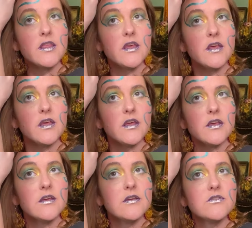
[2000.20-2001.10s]

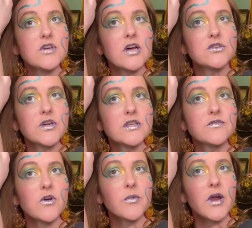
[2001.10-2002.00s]
the gel
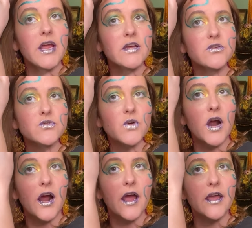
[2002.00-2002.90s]
transformer and
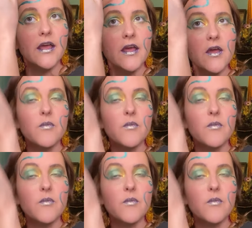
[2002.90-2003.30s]
dry,